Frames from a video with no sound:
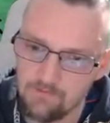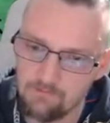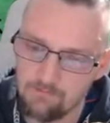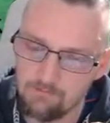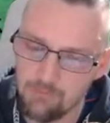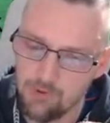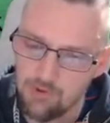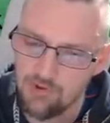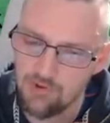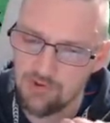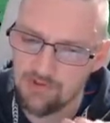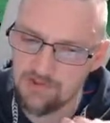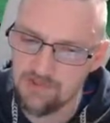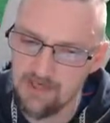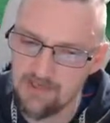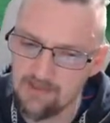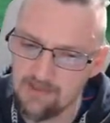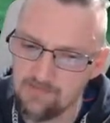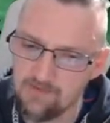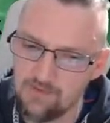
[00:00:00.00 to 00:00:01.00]
push
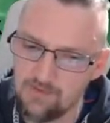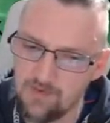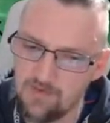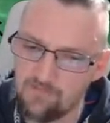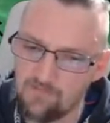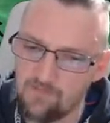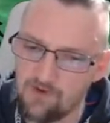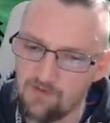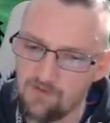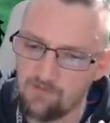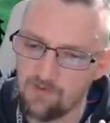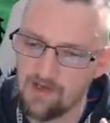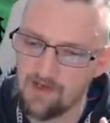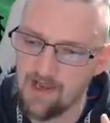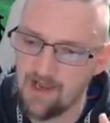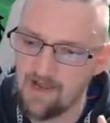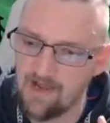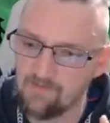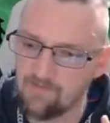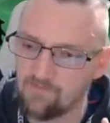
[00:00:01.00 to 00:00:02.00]
Sand Devil 25, but I
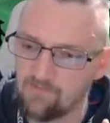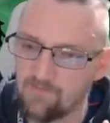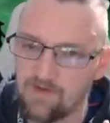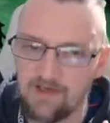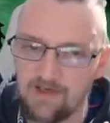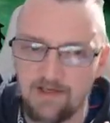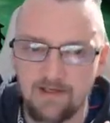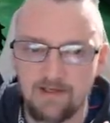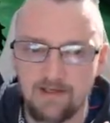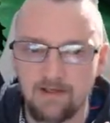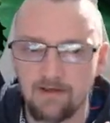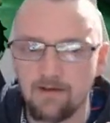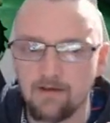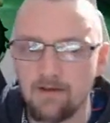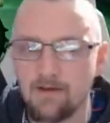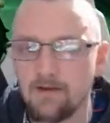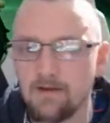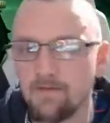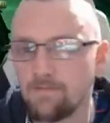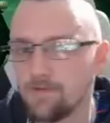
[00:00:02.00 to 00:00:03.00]
have a feeling
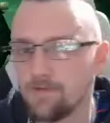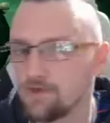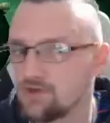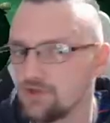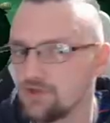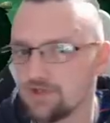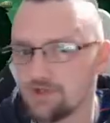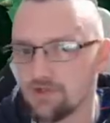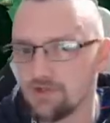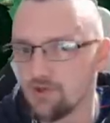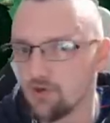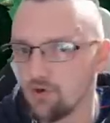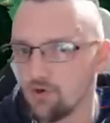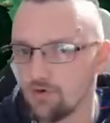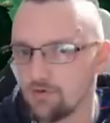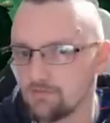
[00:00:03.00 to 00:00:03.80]
that she's not,